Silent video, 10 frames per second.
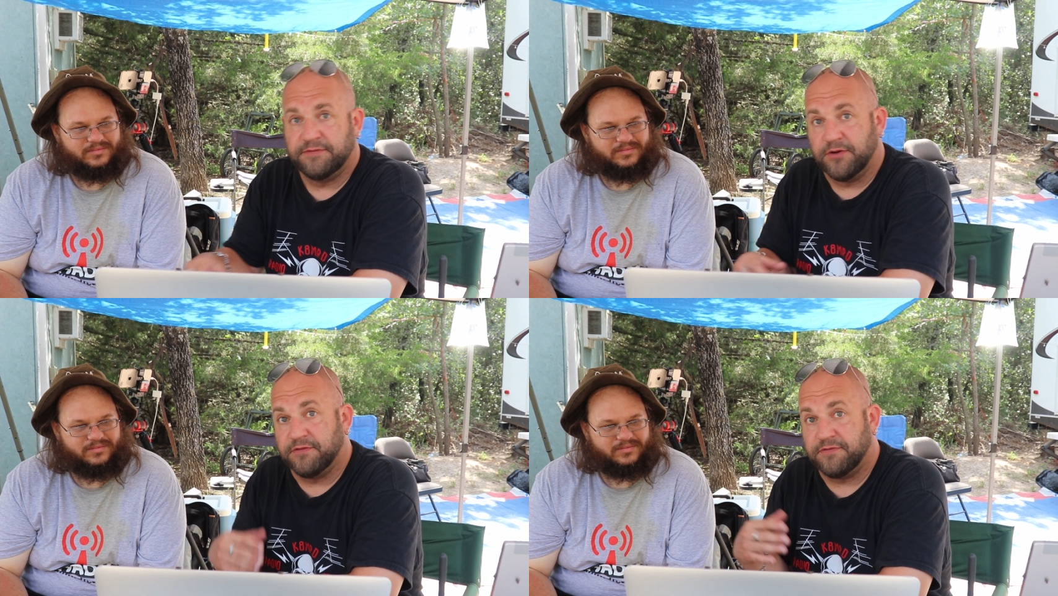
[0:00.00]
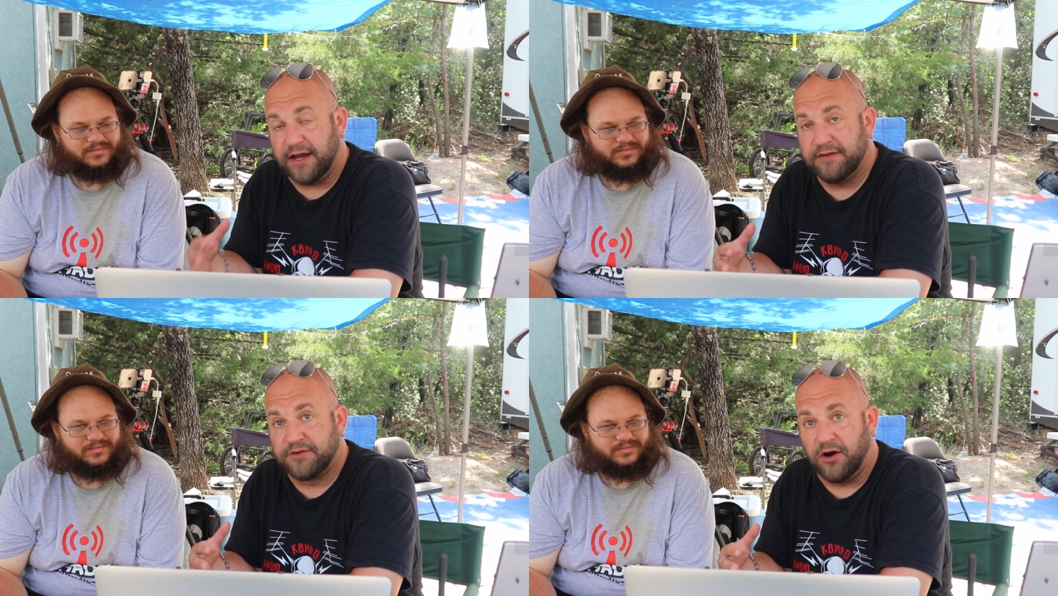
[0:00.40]
Speaker 1: If you're a
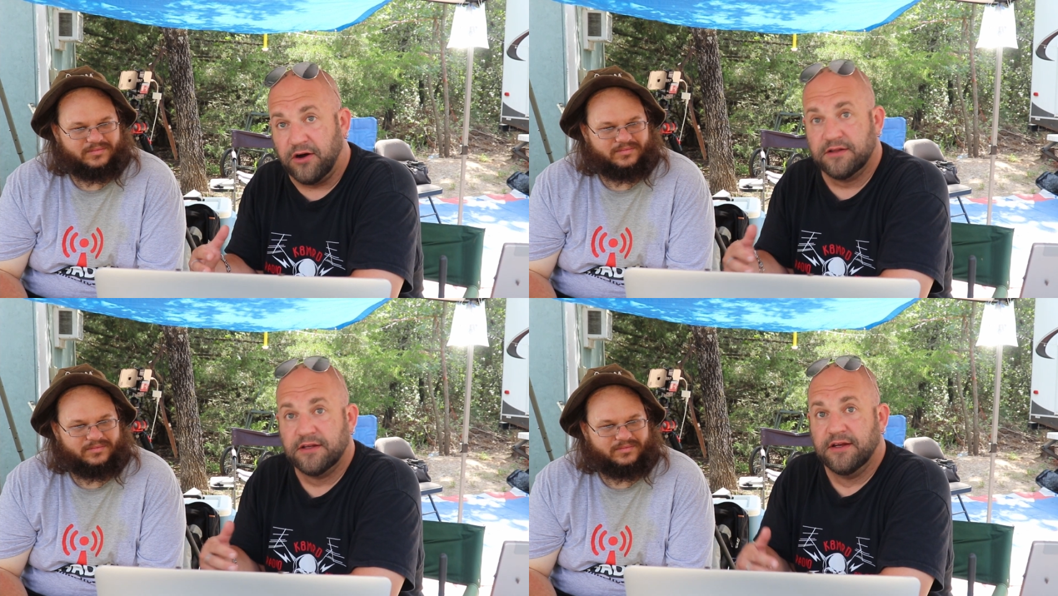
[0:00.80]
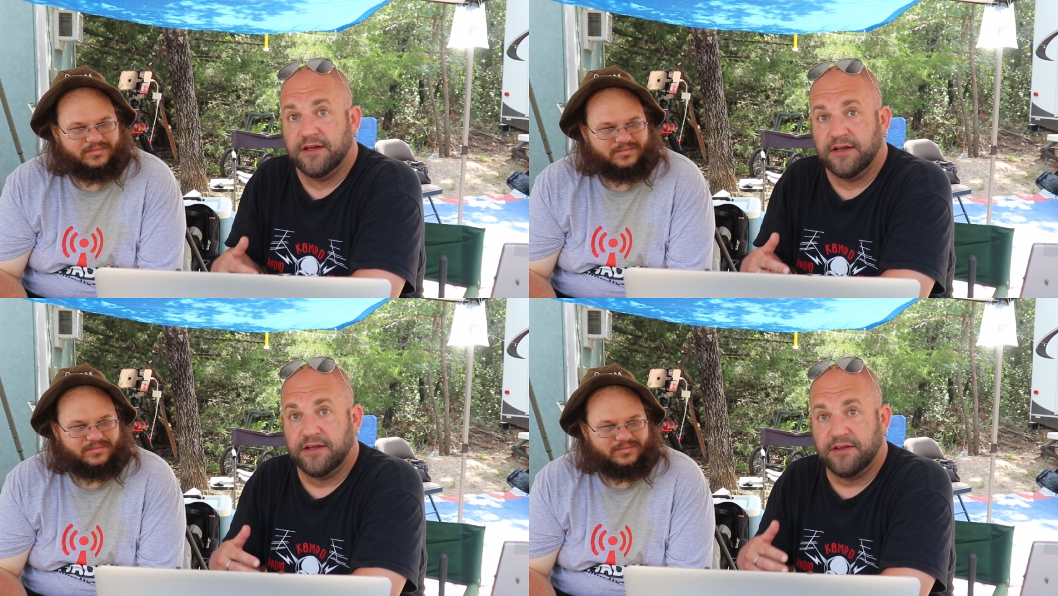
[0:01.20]
5 call,
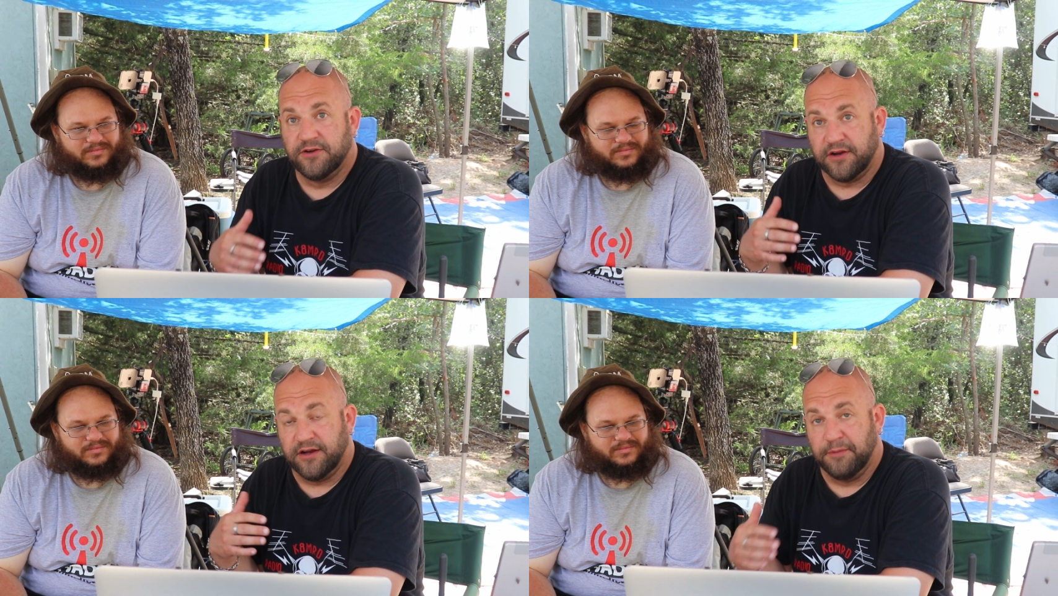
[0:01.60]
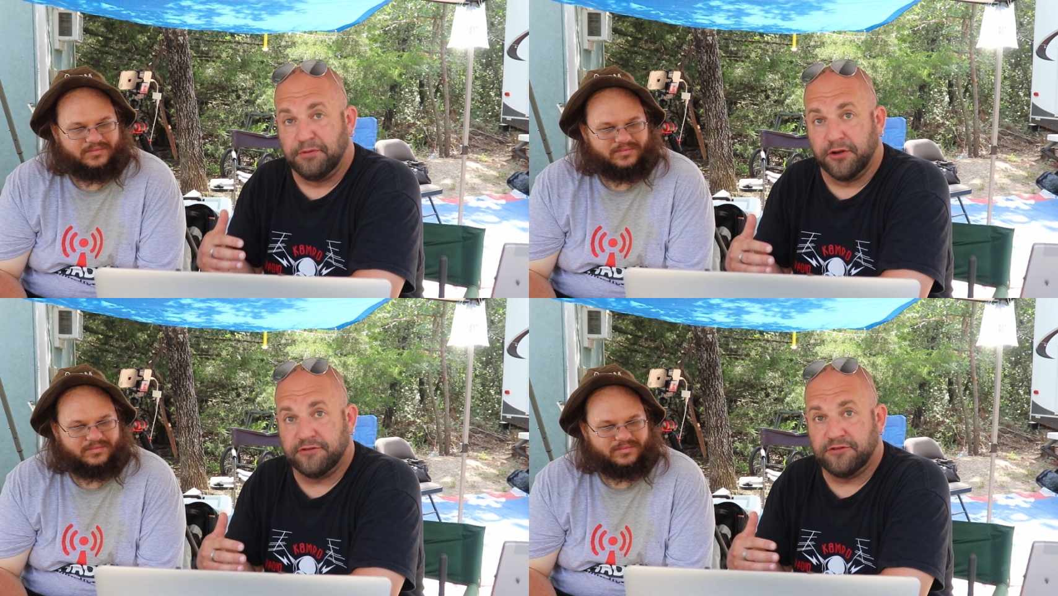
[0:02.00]
you're going to
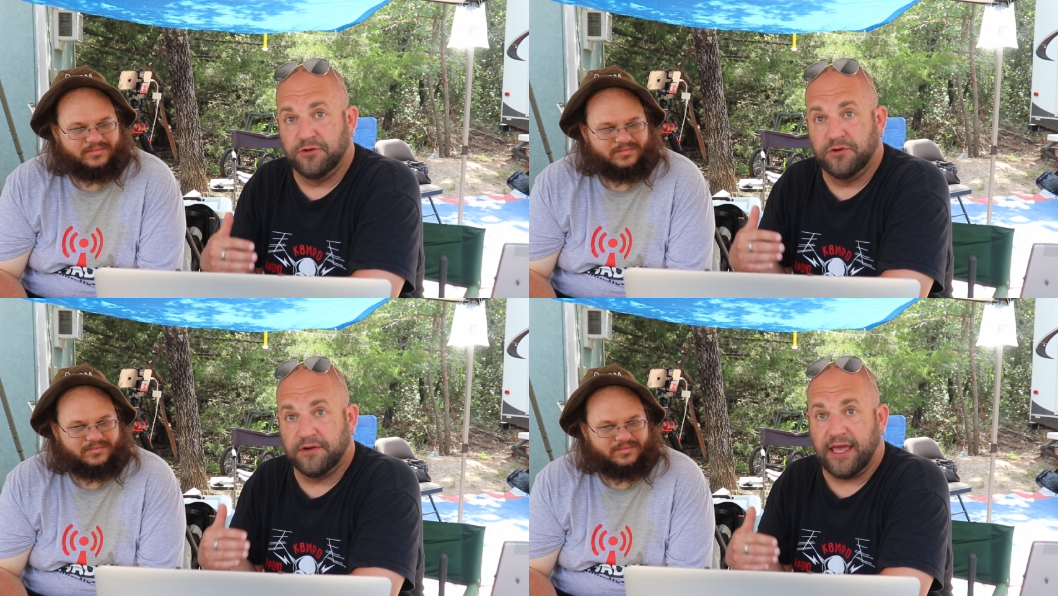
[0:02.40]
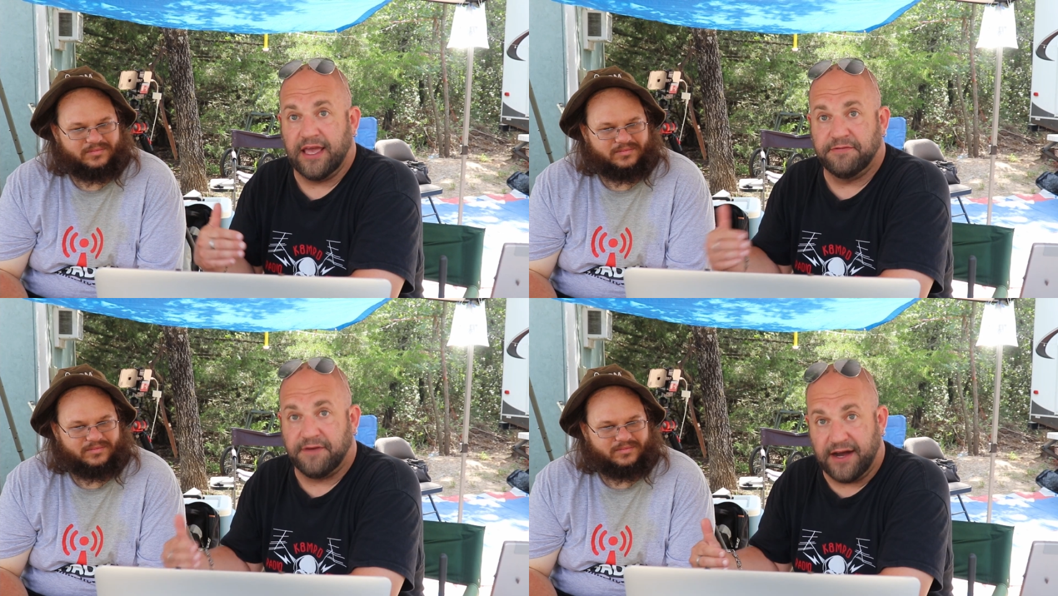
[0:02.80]
upload it to
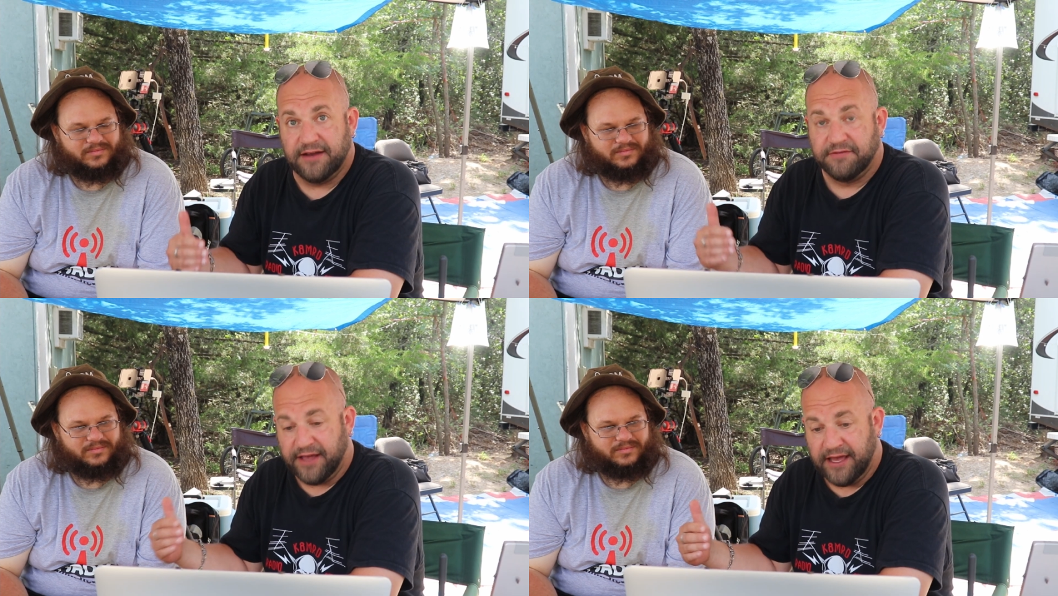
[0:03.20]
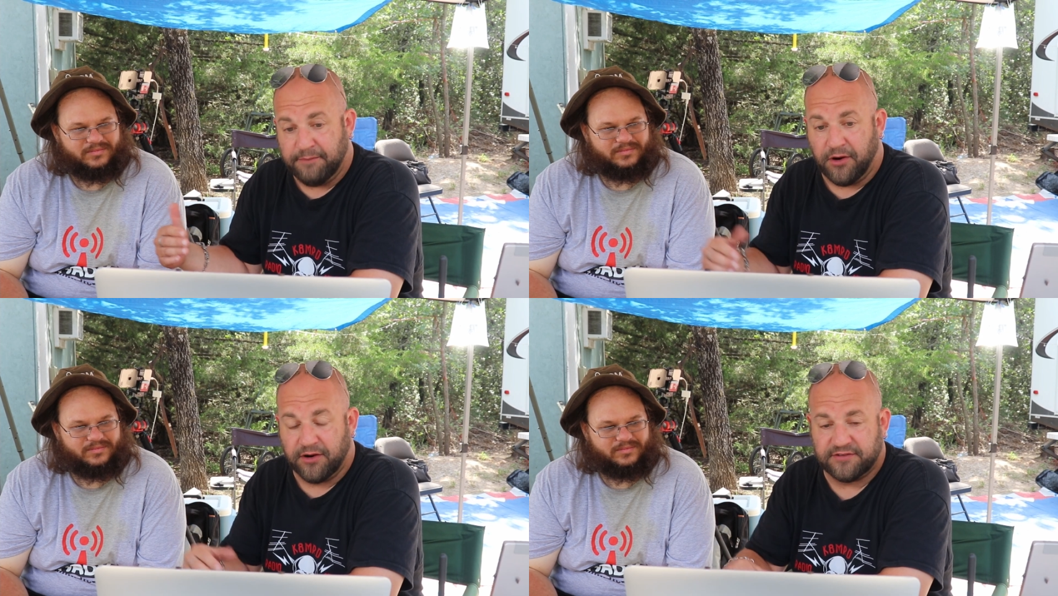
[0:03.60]
K5
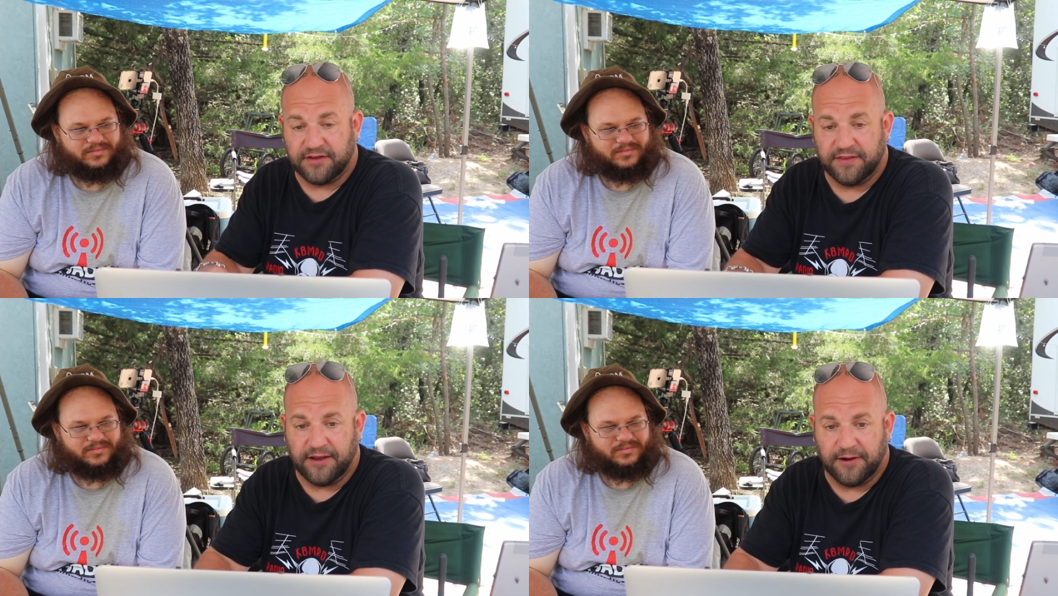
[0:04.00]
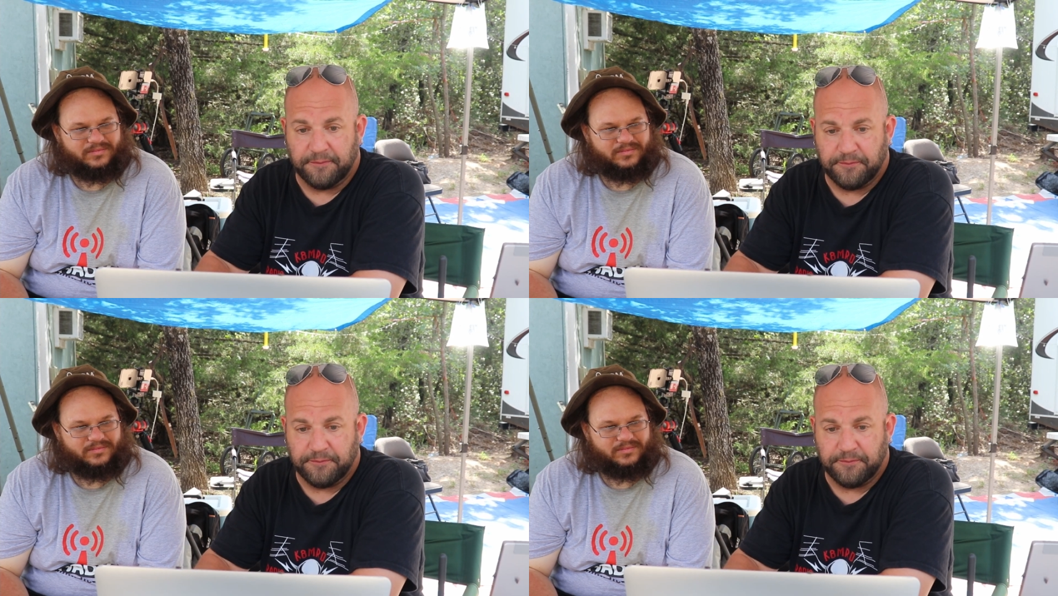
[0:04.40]
at Parks on the Air.